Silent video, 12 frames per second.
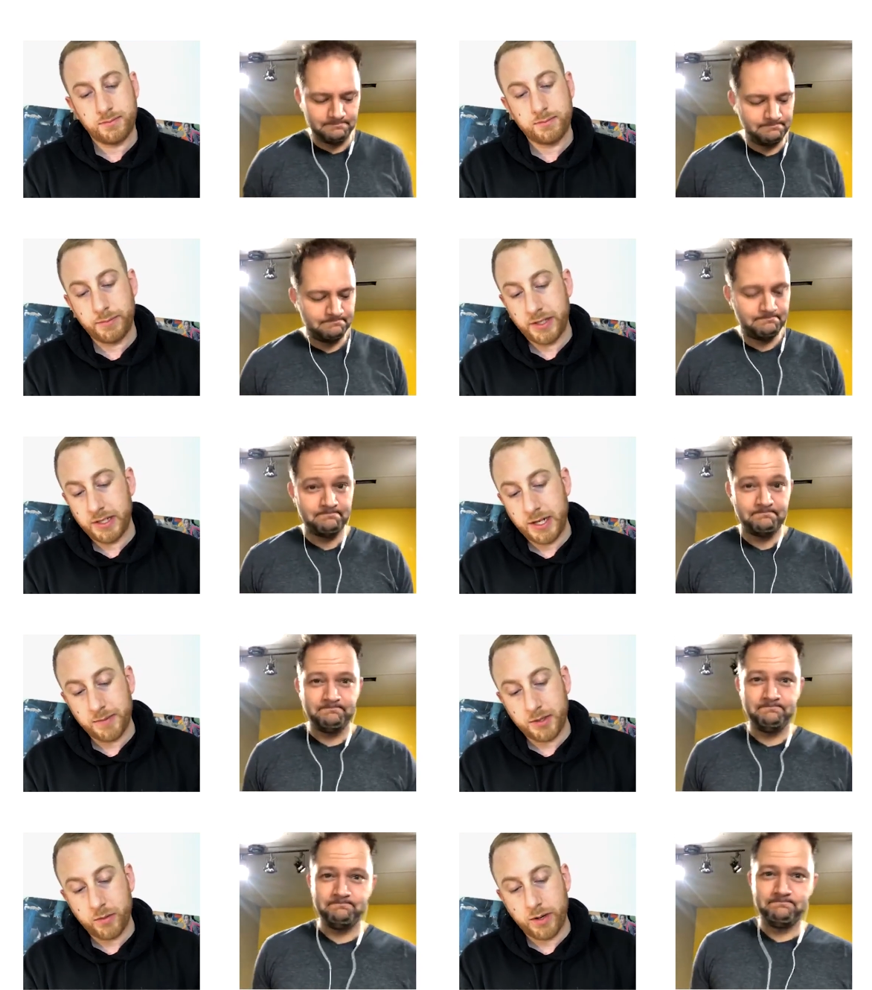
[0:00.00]
Speaker 1: Busy
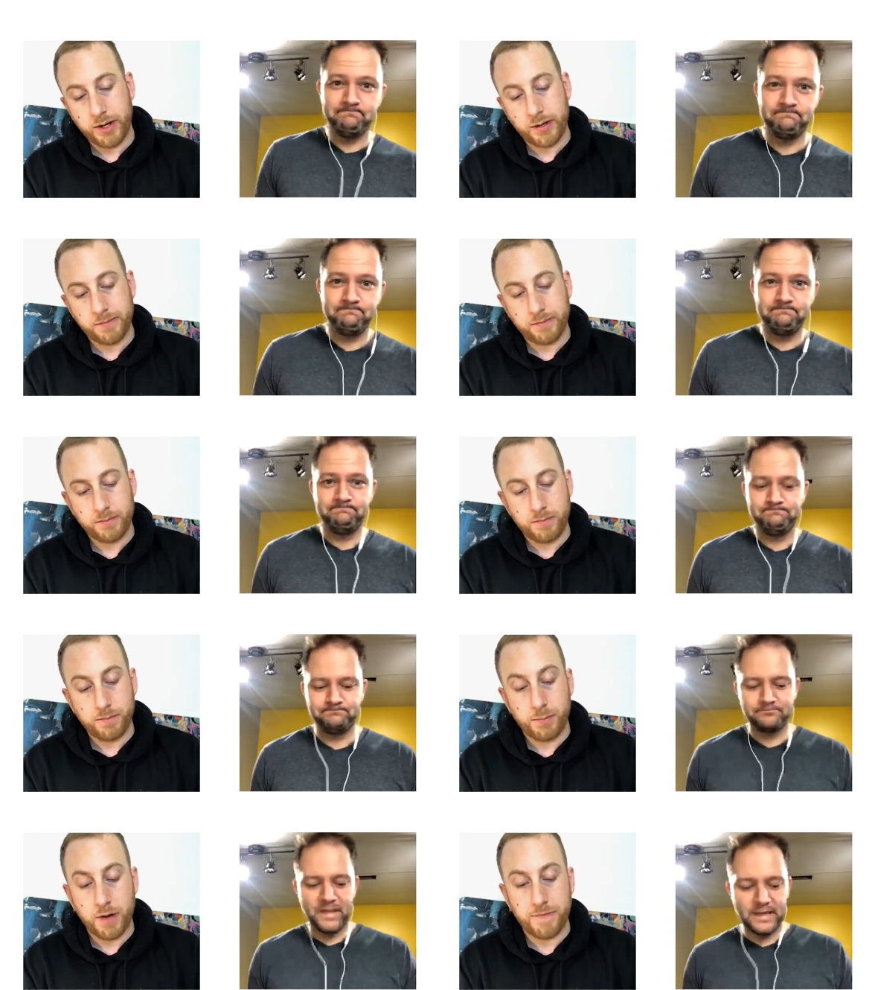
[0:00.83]
times at work.
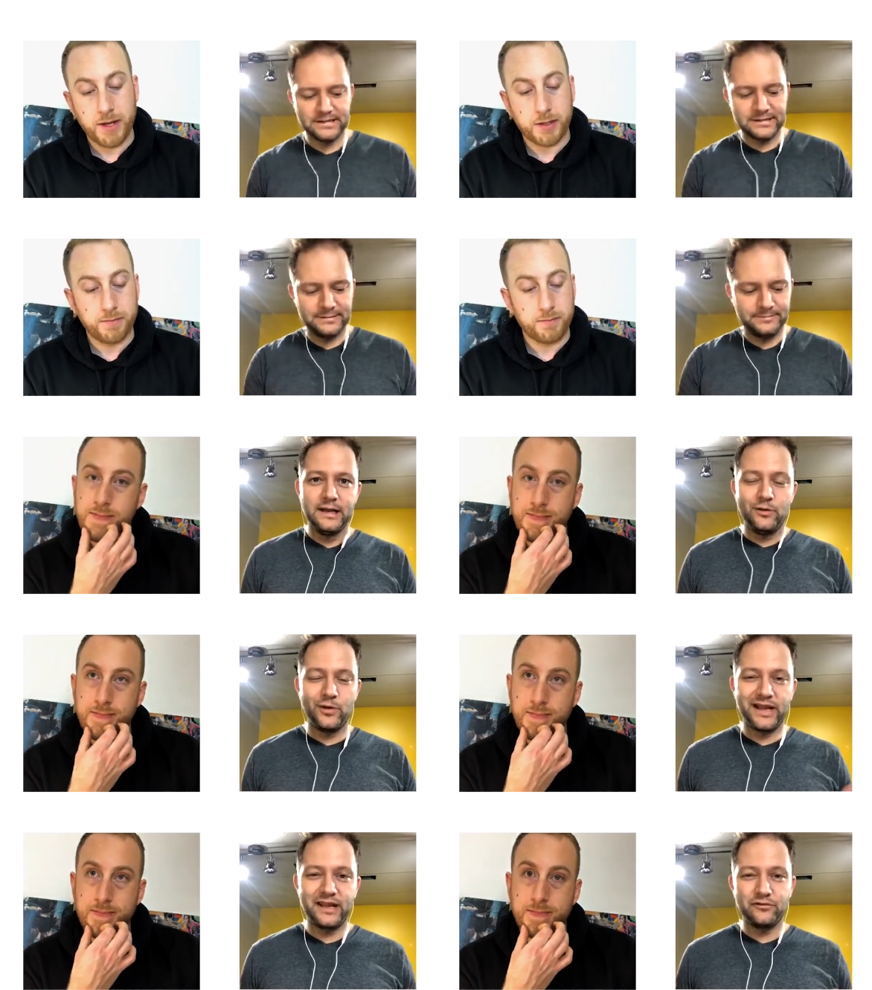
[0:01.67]
Perfect. Yes.
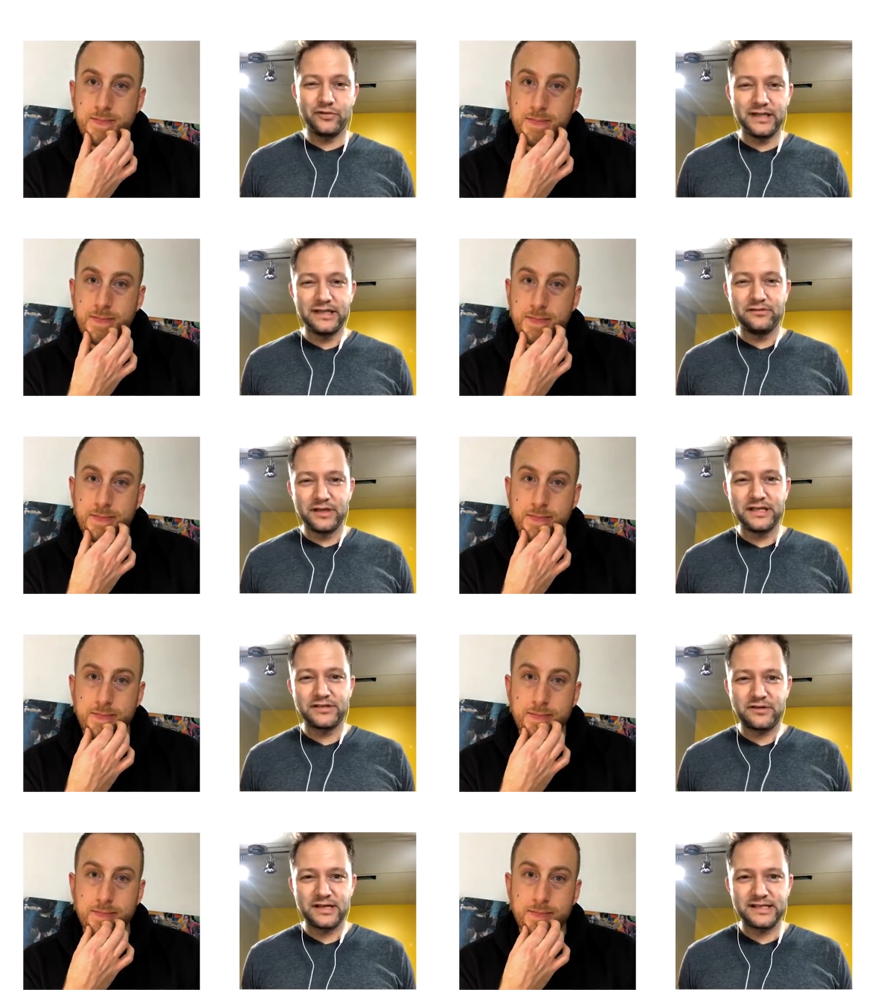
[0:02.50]
When I get really, really
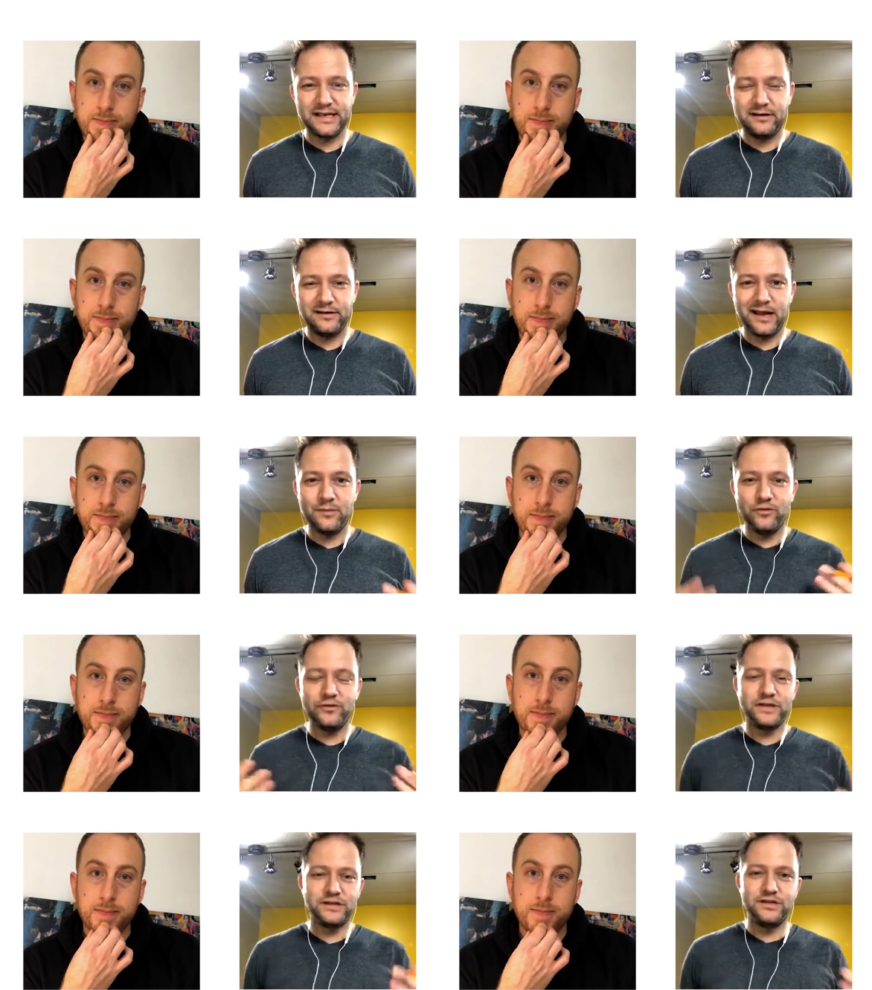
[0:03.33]
stressed out, I move
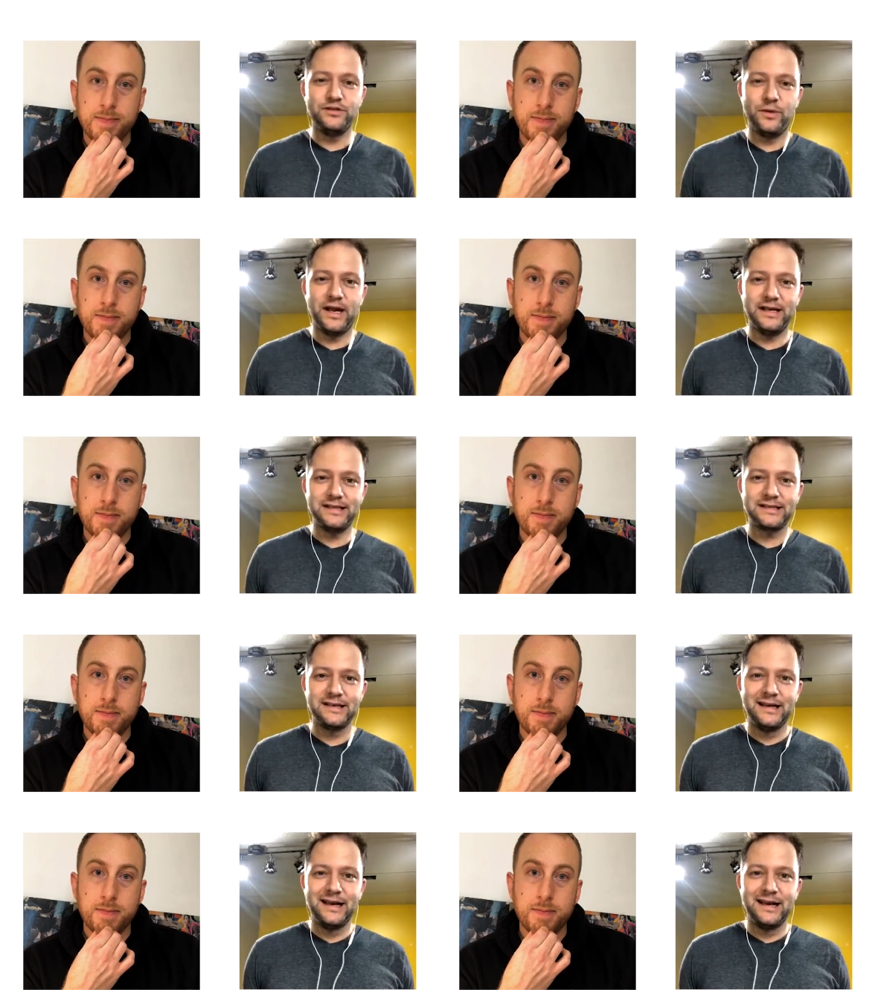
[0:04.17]
into two ways.